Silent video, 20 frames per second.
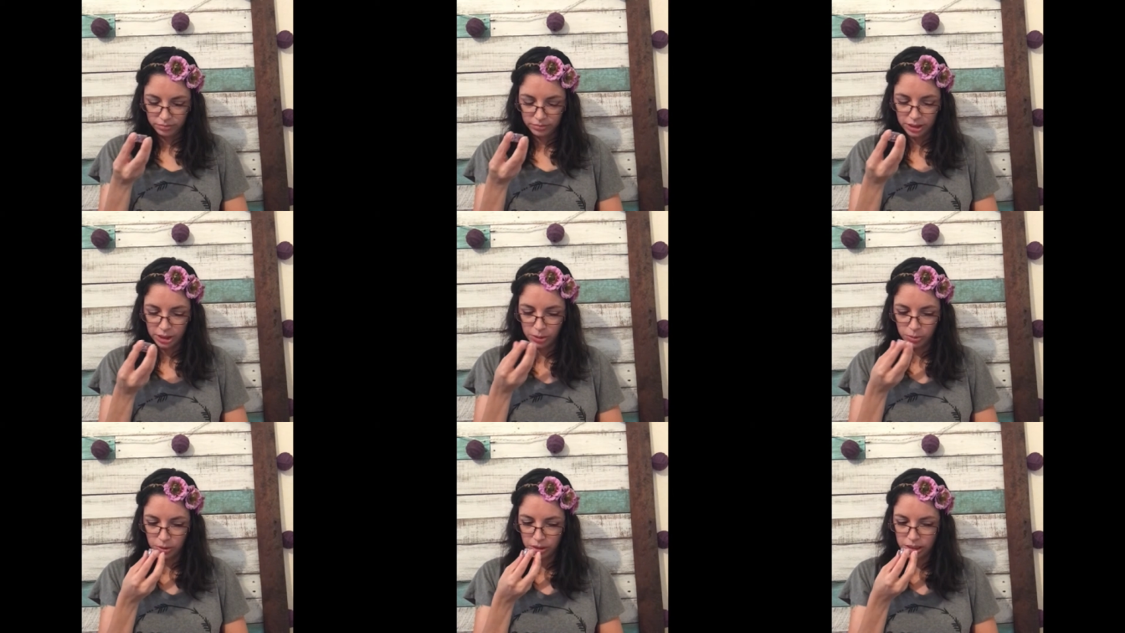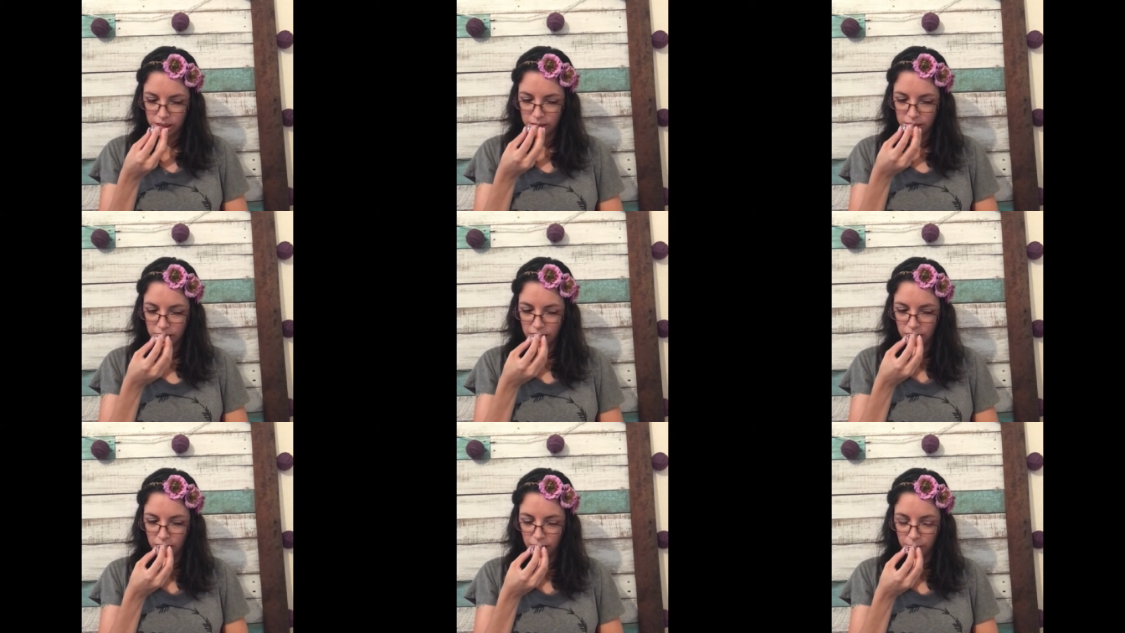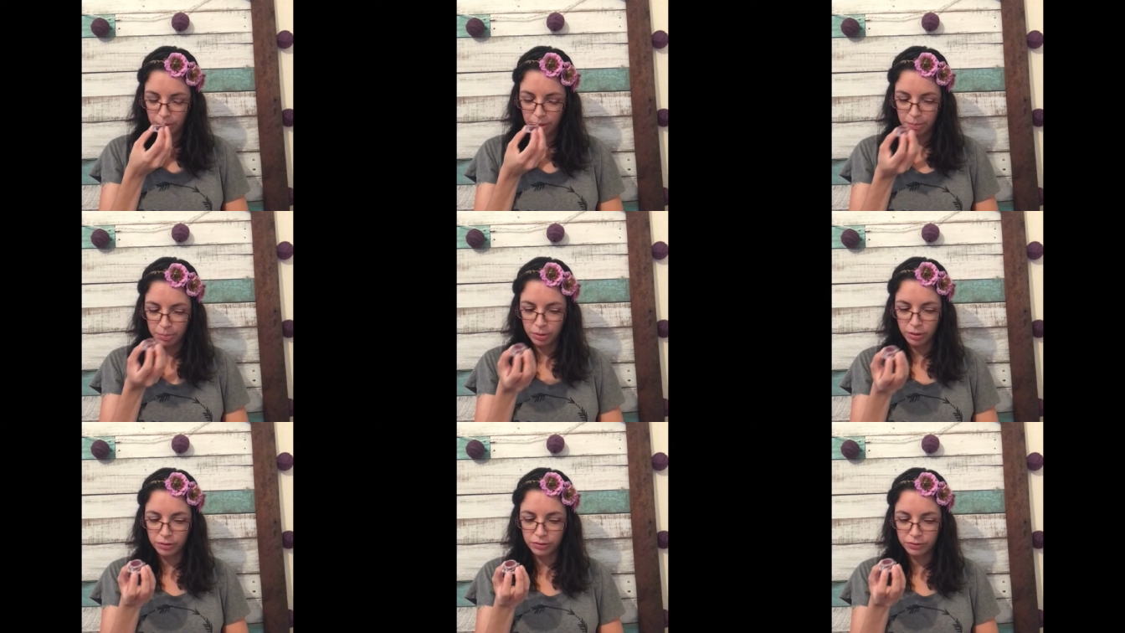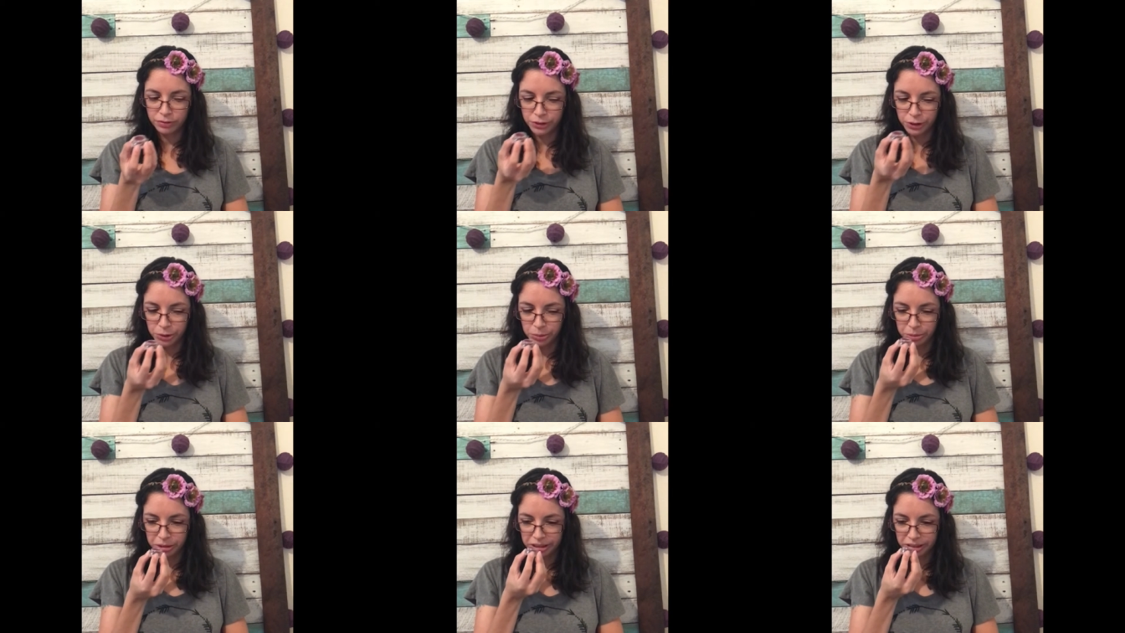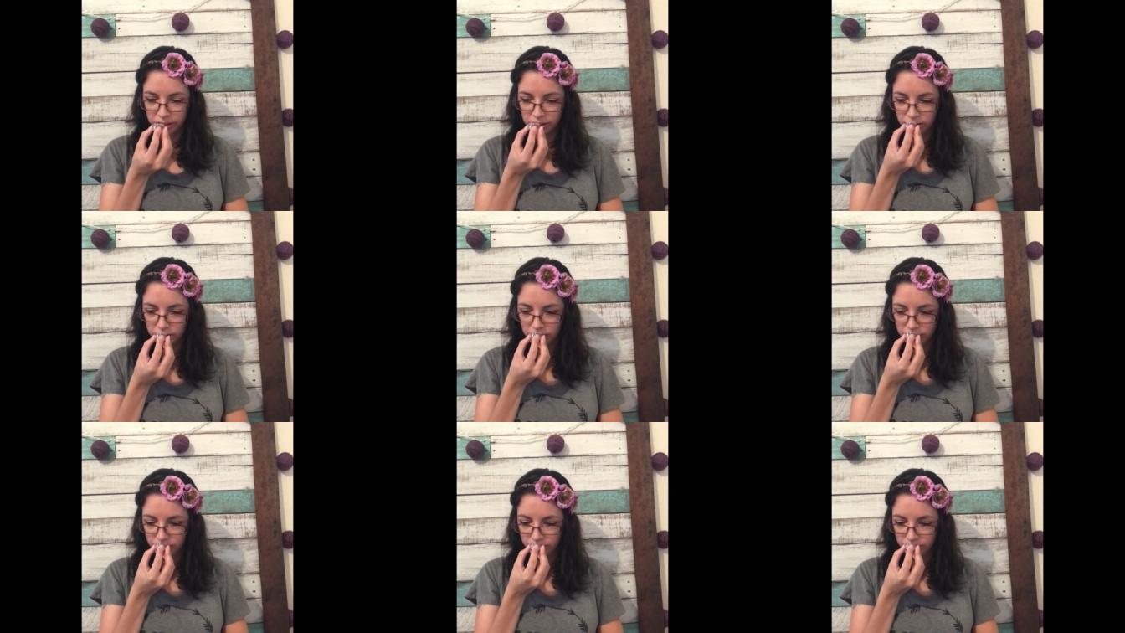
This one's a little bit perfumey.